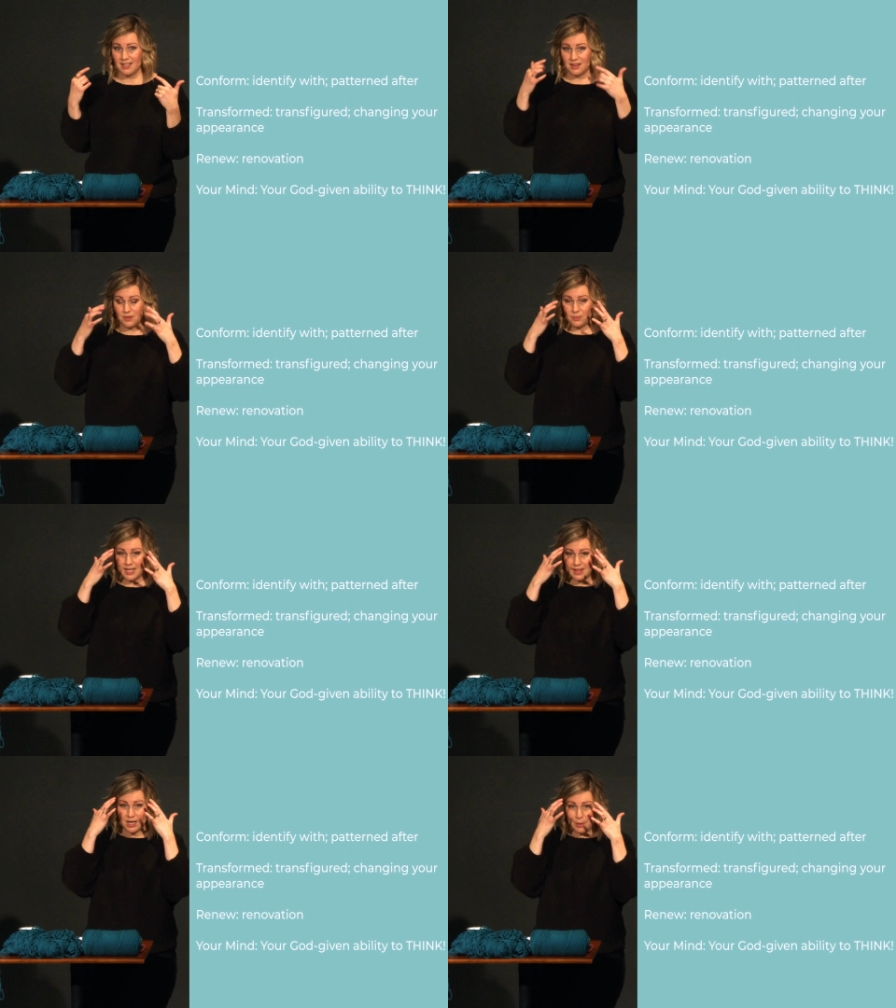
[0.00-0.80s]
and the
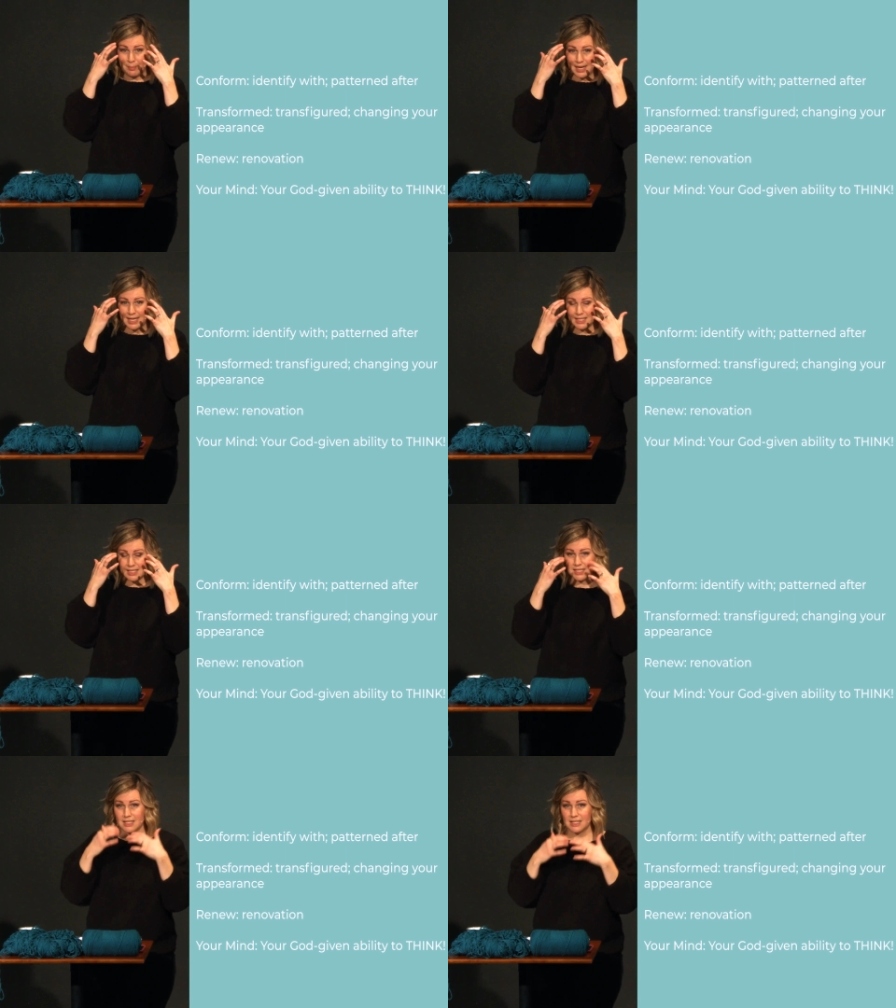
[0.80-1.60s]
way that our
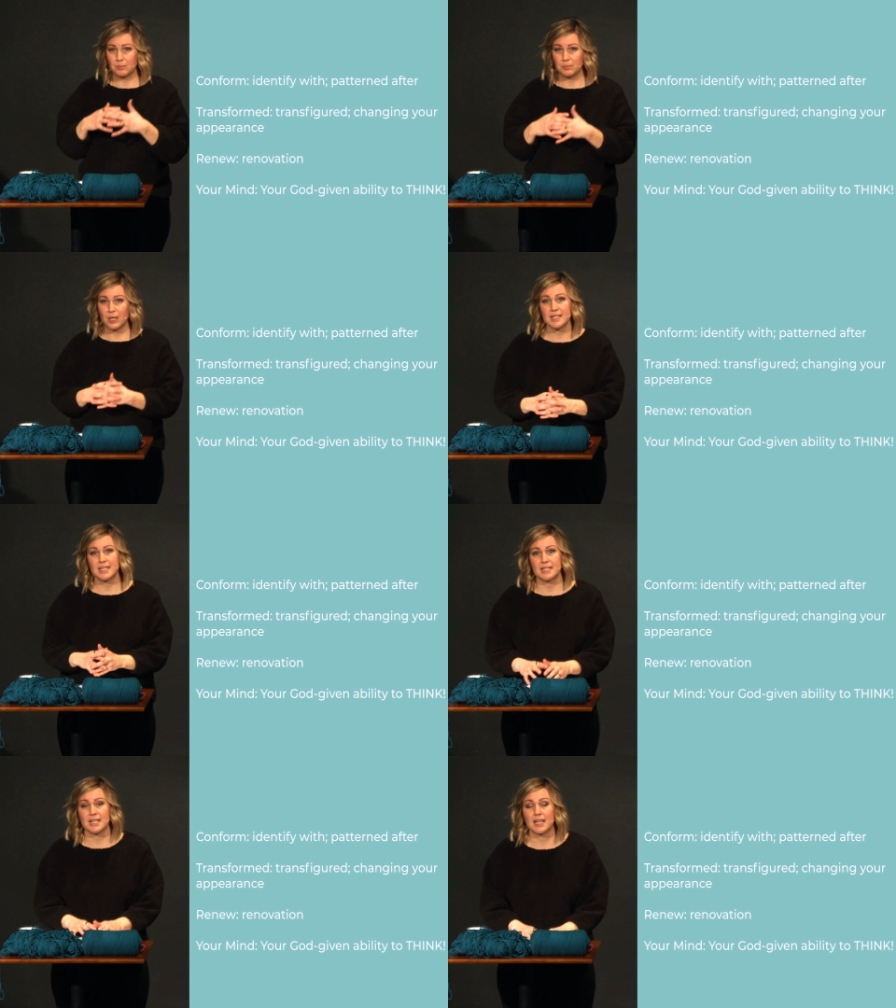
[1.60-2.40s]
mind is
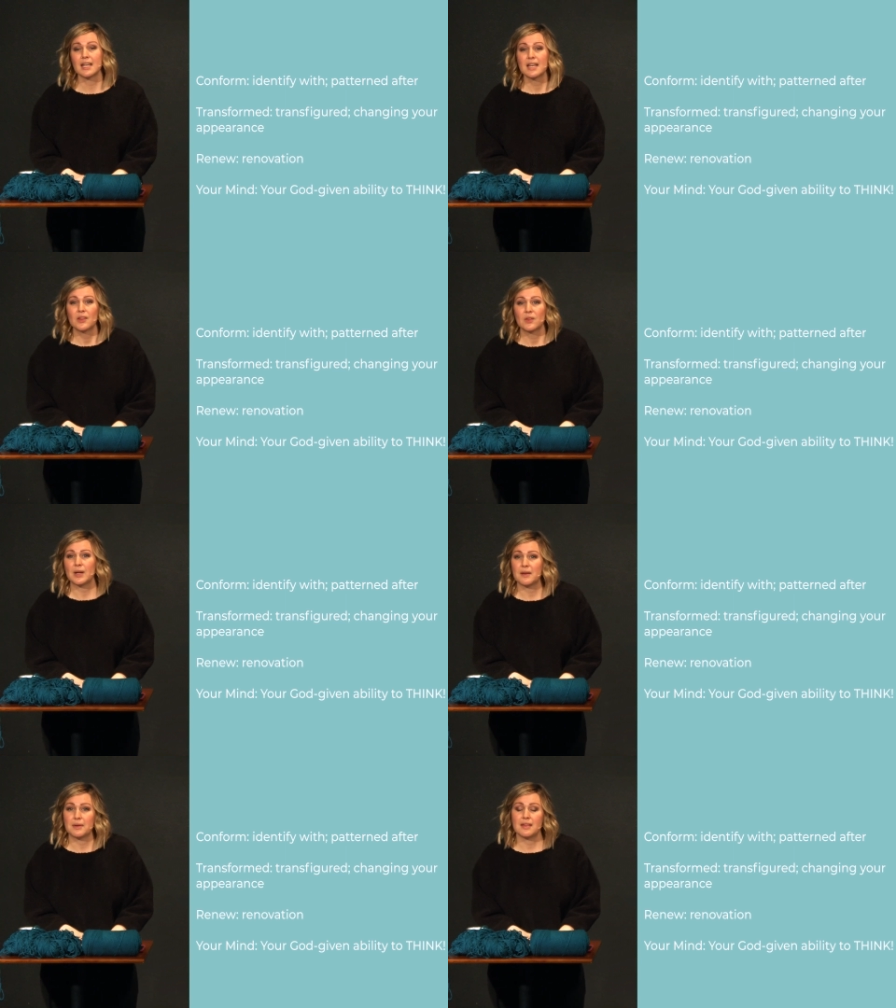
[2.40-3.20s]
processing, the
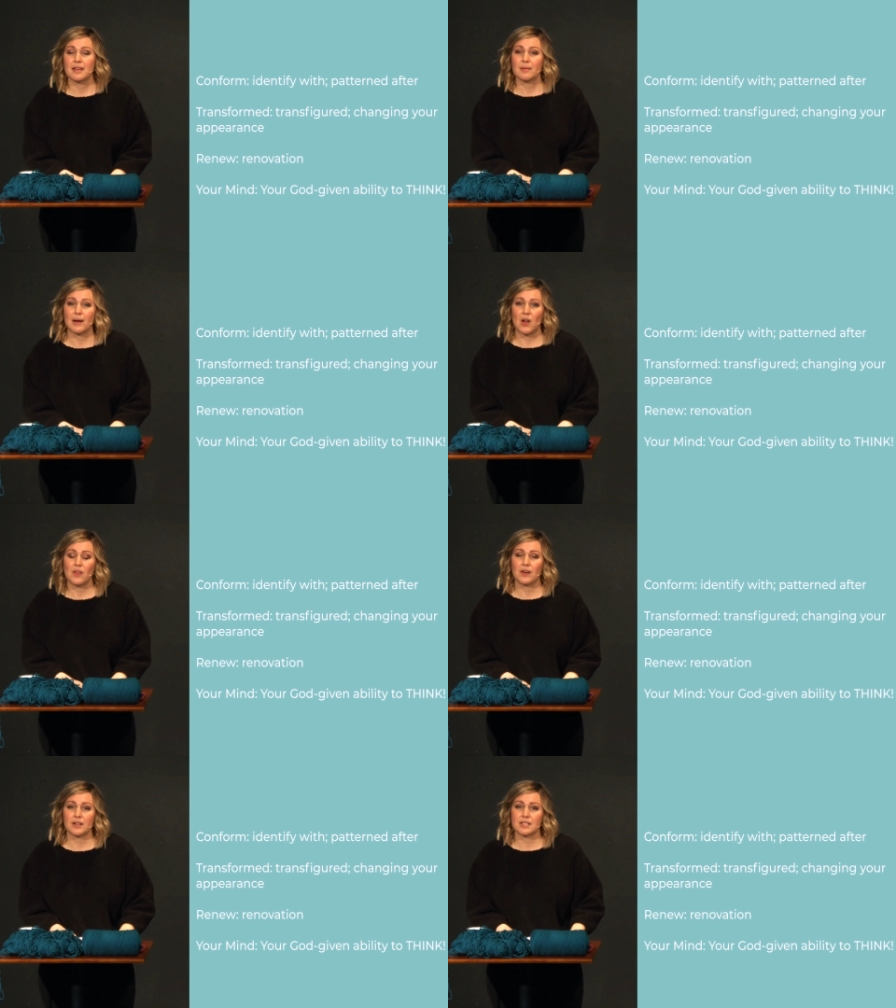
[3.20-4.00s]
way that we think about
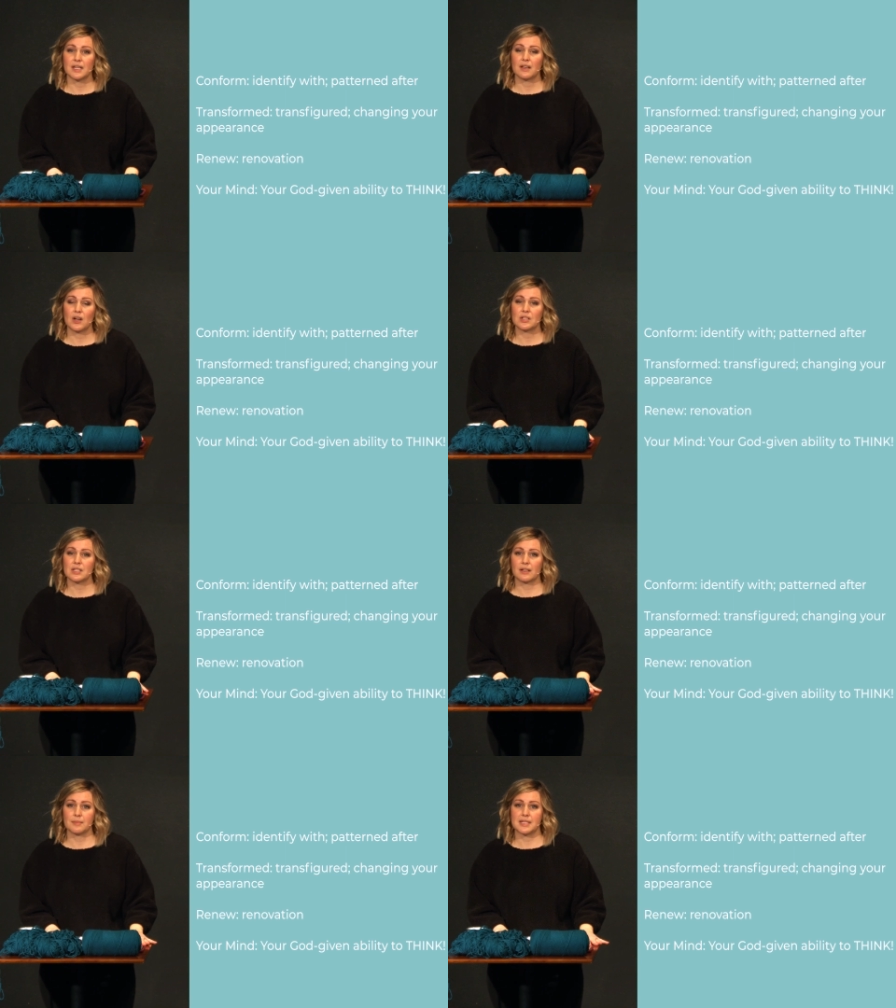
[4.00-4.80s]
others and our
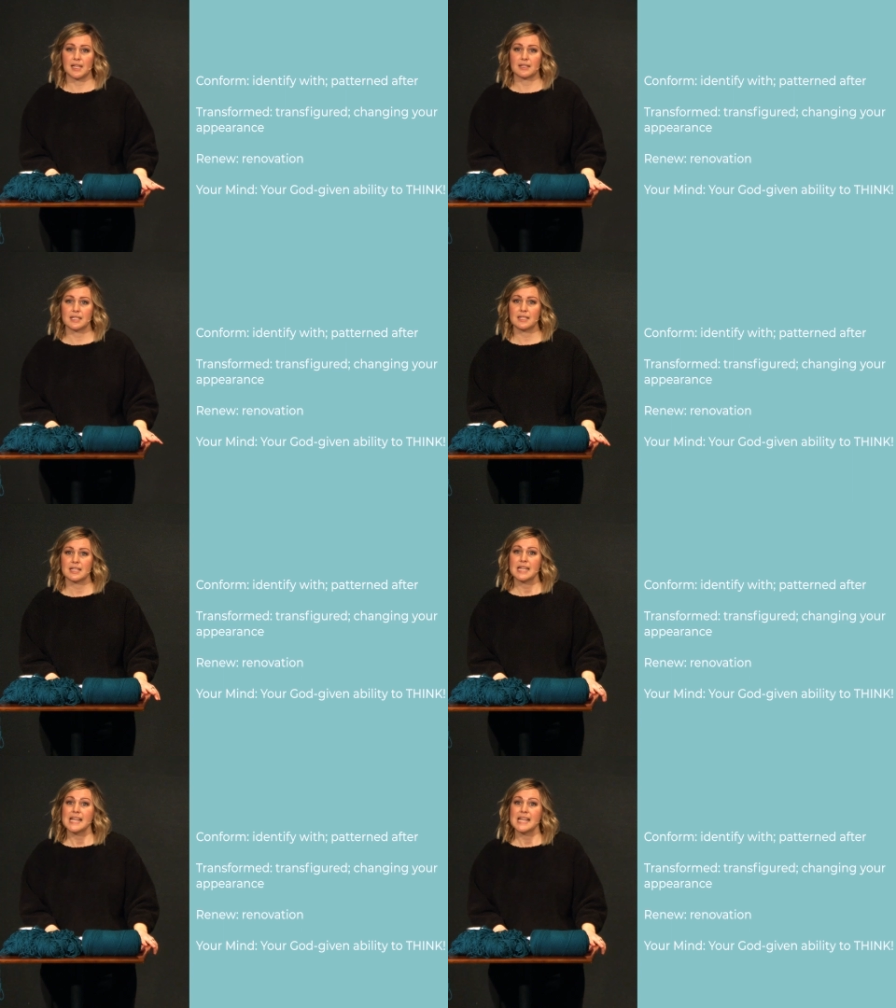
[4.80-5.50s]
circumstances.